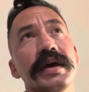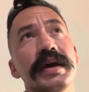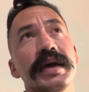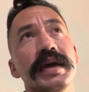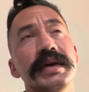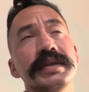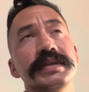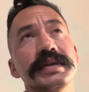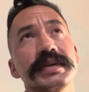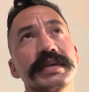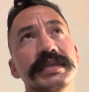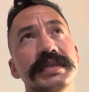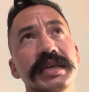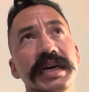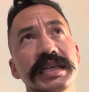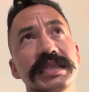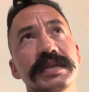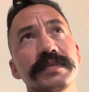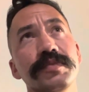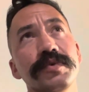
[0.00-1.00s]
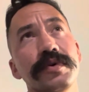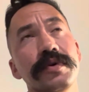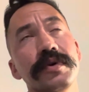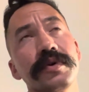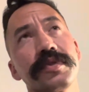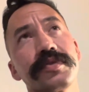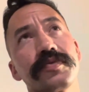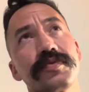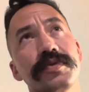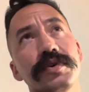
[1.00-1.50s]
It's
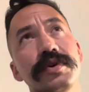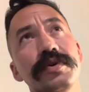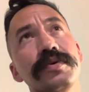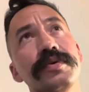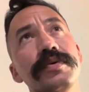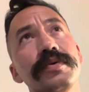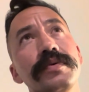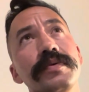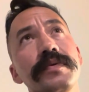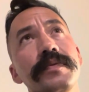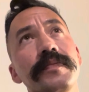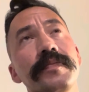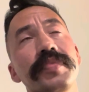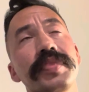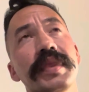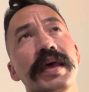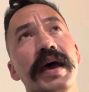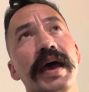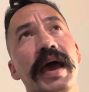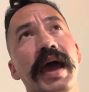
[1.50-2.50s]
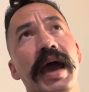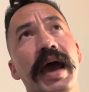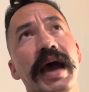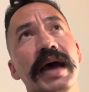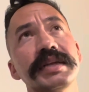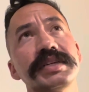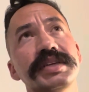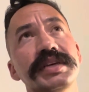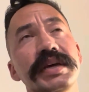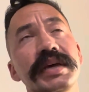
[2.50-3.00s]
accessible through a
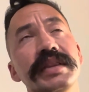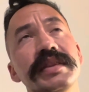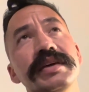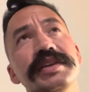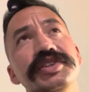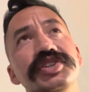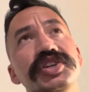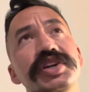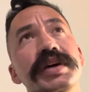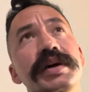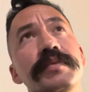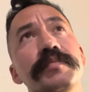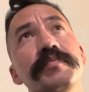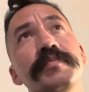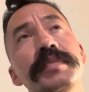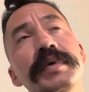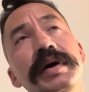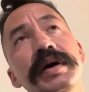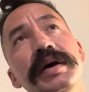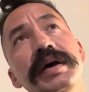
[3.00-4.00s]
hatch in the gym.